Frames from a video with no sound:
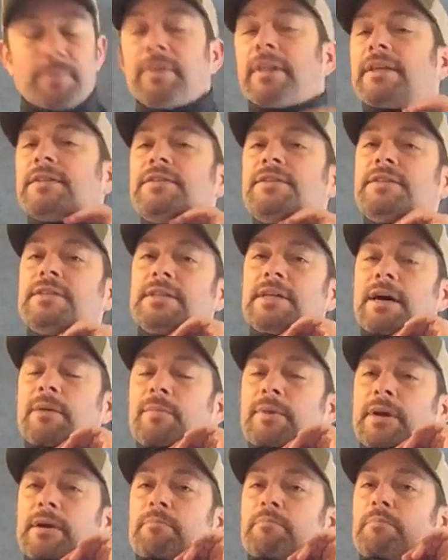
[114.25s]
Let's see,
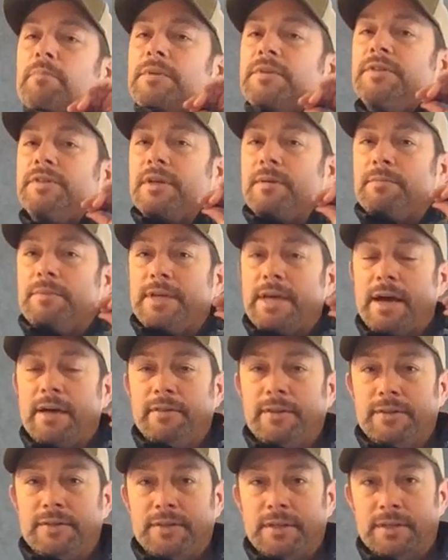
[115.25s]
I'm going to zip
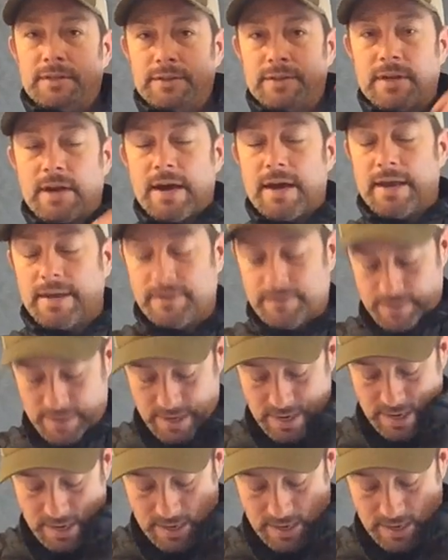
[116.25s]
down this inside.